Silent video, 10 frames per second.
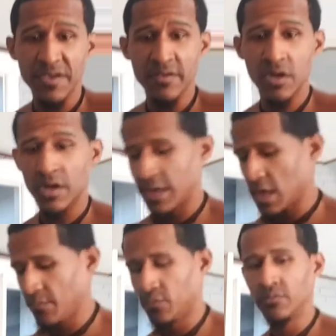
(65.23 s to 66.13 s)
he's
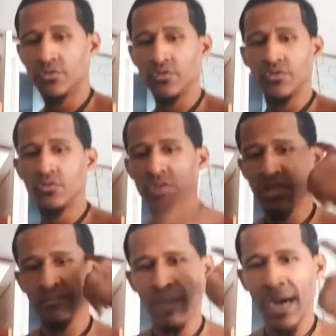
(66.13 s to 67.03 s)
unable to use
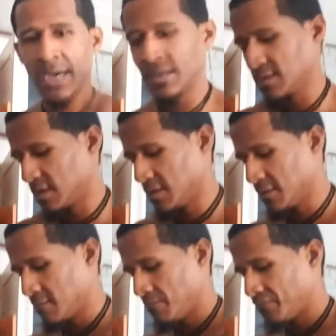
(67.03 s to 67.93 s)
his mind,
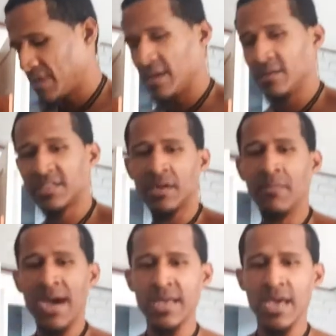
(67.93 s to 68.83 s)
then
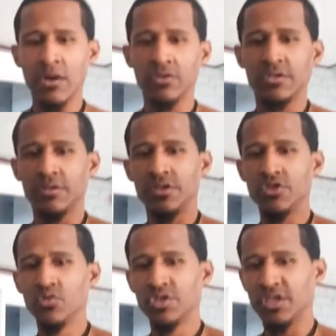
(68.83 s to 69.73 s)
somebody else
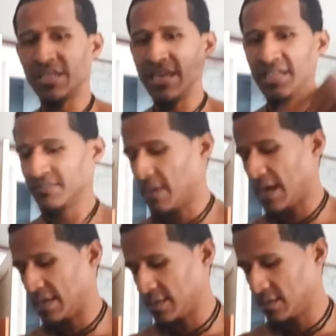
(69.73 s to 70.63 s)
uses his
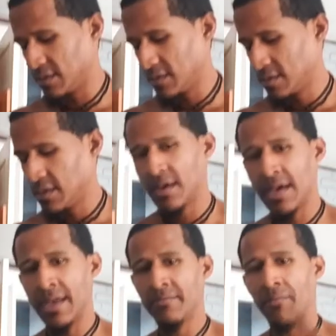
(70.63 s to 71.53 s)
mind
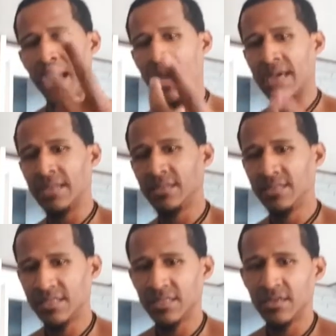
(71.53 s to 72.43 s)
and
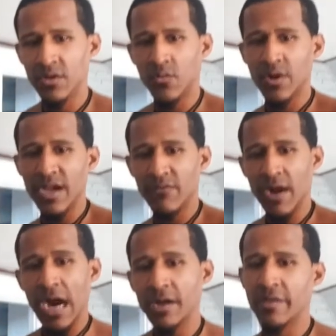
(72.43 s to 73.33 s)
minds
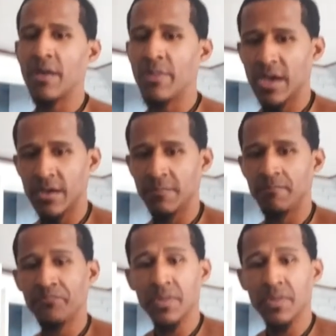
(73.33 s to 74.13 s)
whatever out of that man